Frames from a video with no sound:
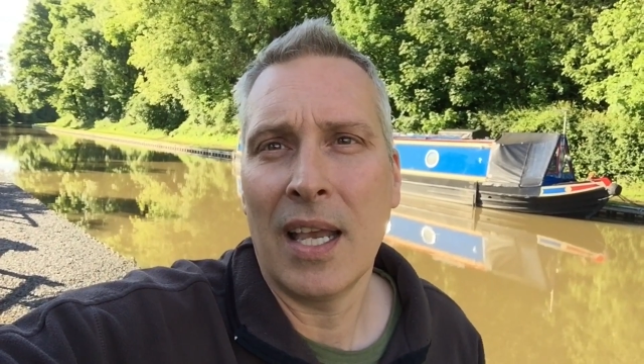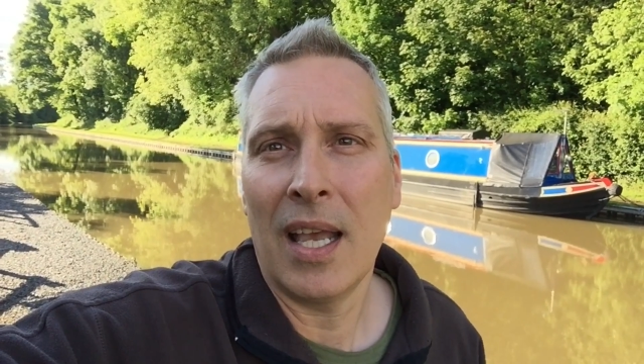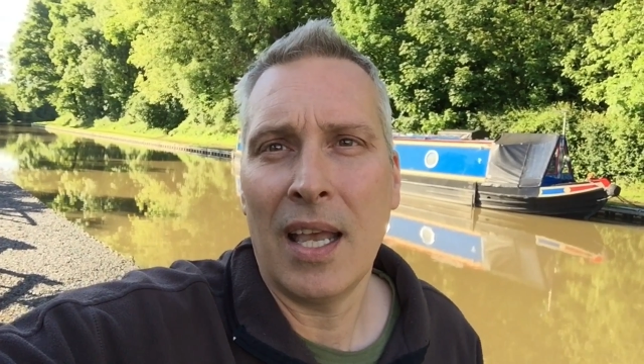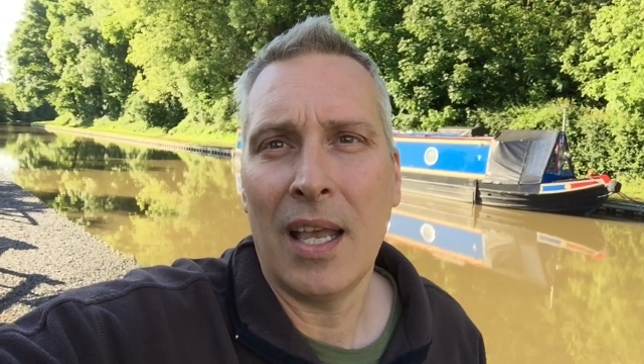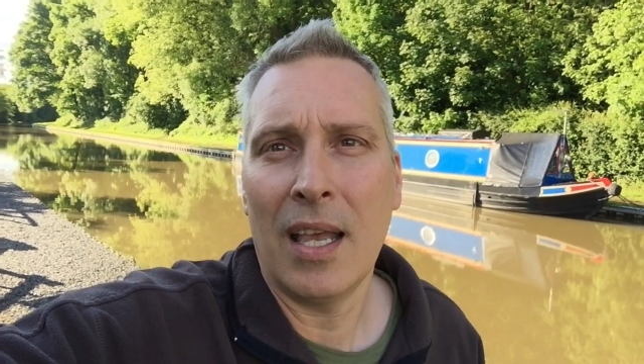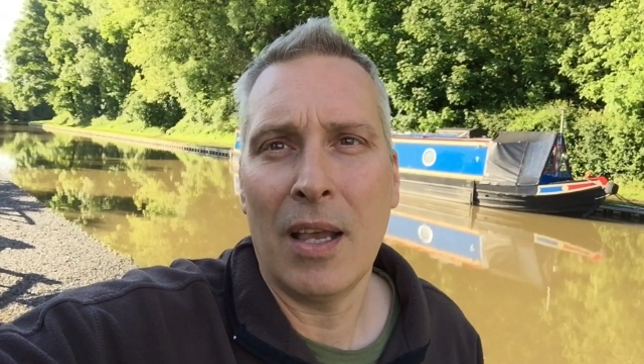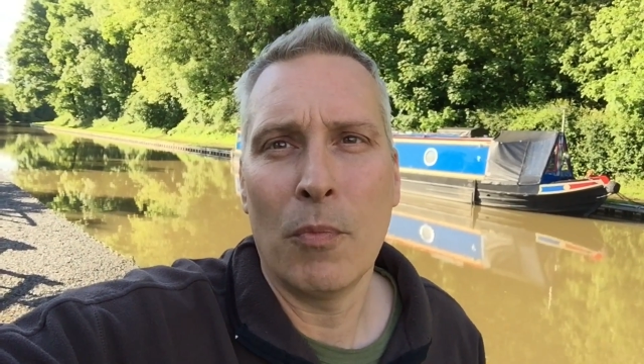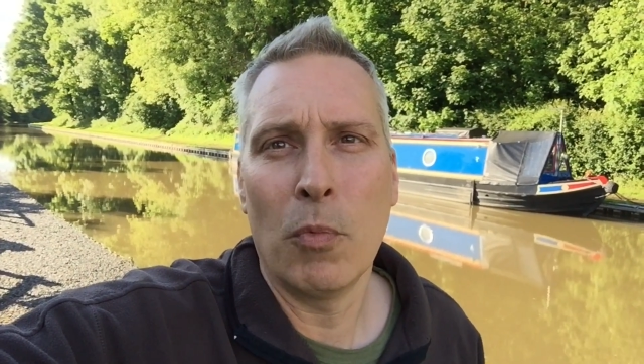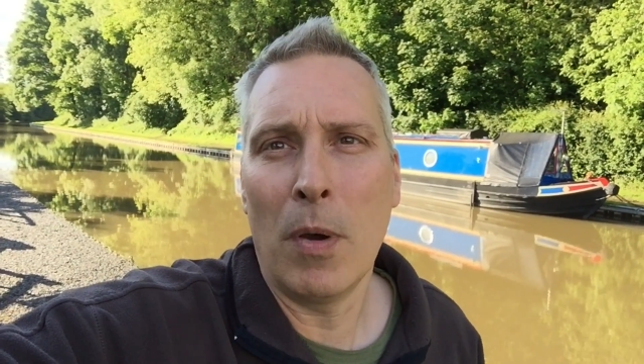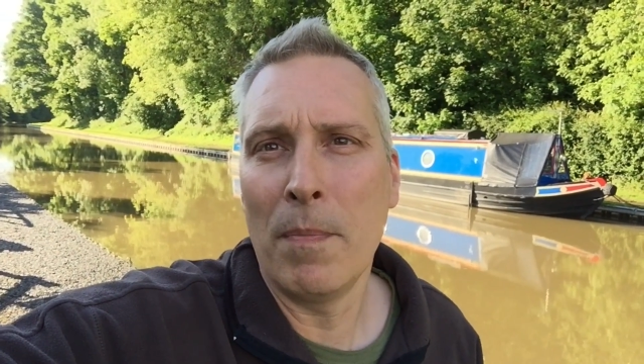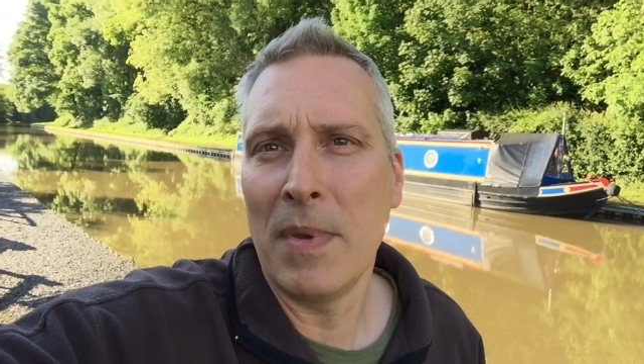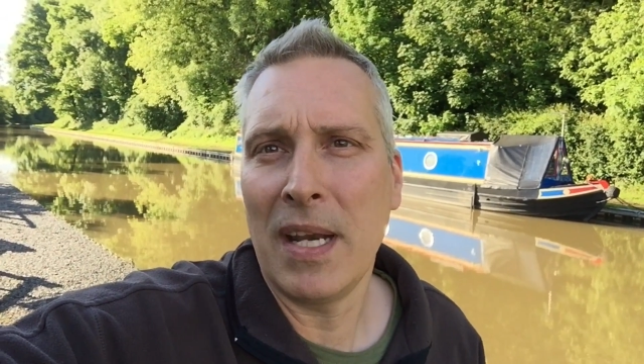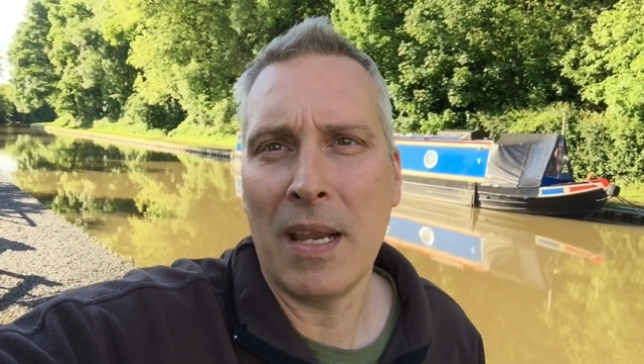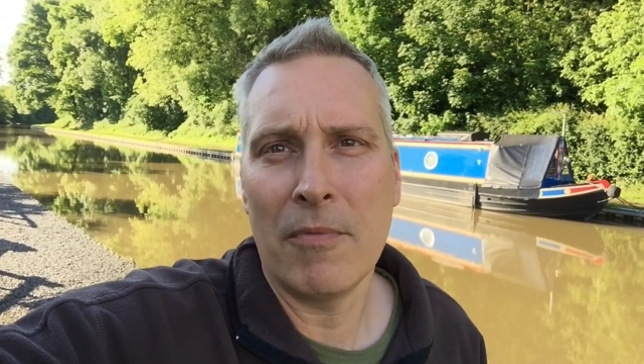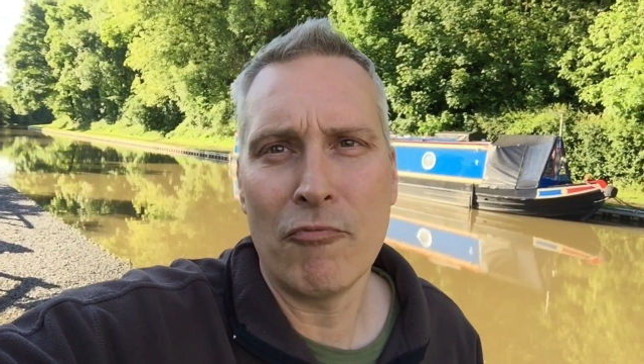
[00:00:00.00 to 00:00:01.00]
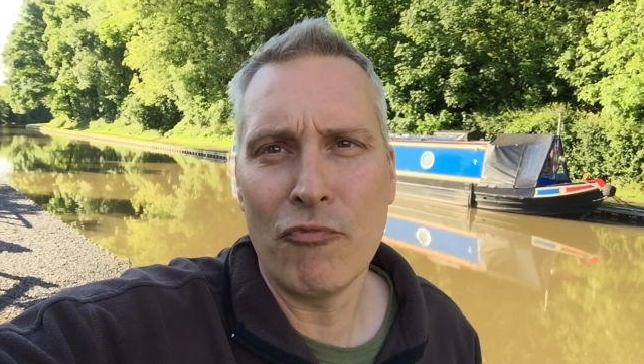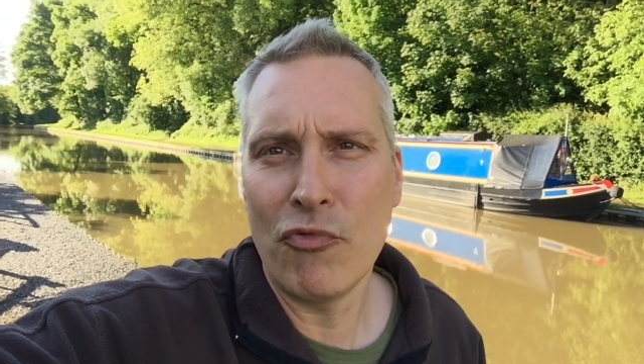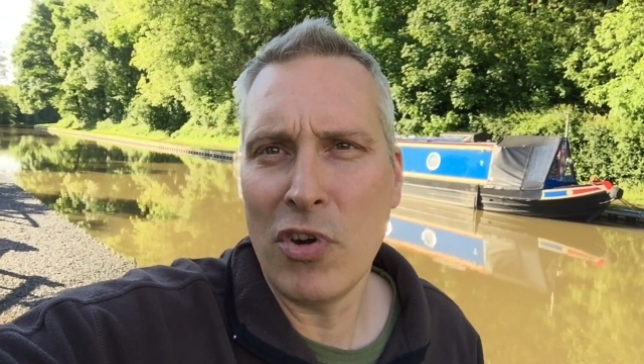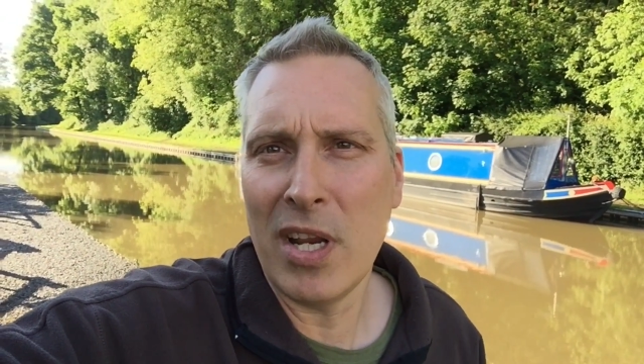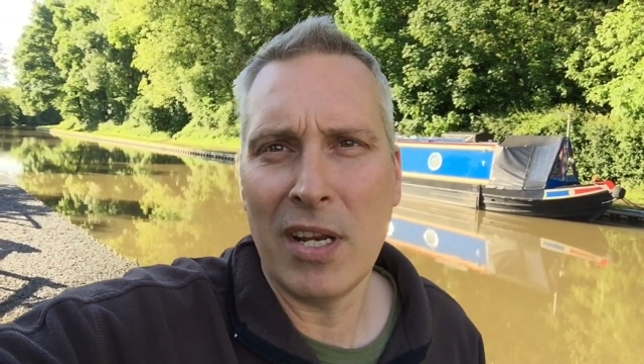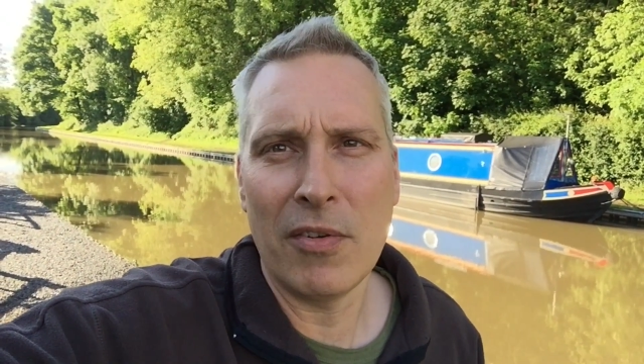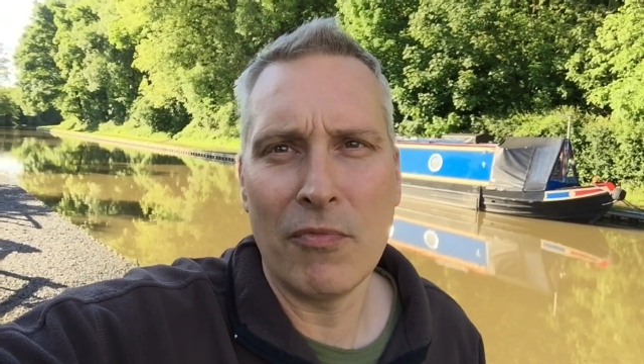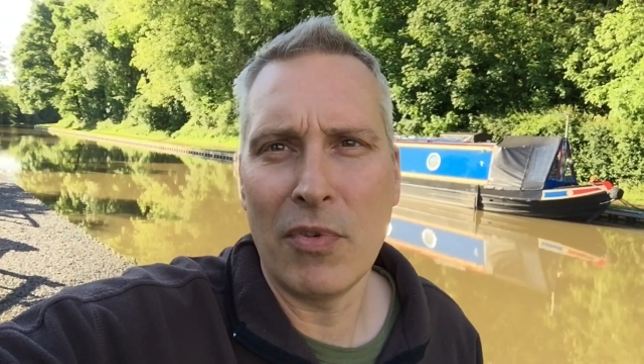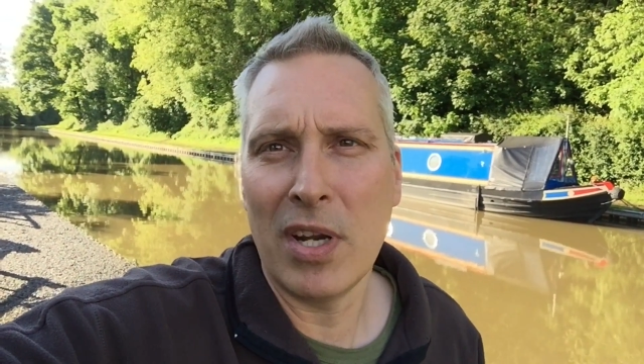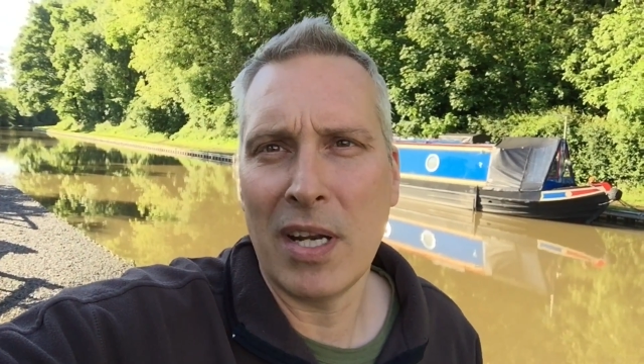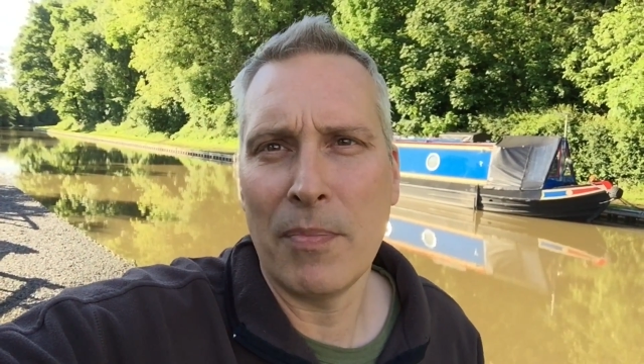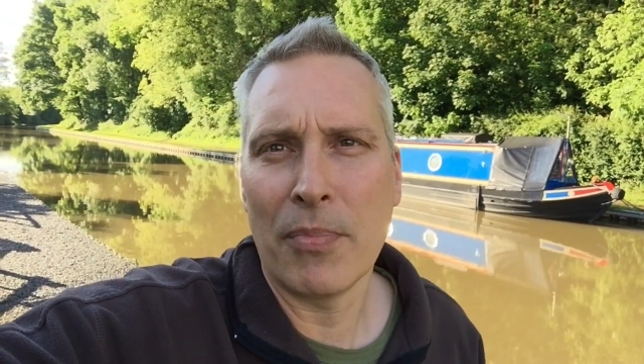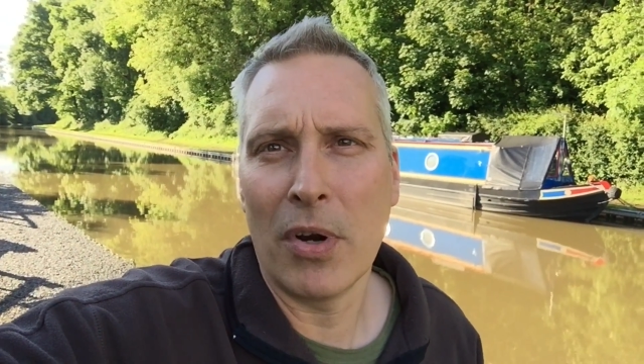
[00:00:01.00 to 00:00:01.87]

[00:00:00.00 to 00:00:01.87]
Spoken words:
1 minute really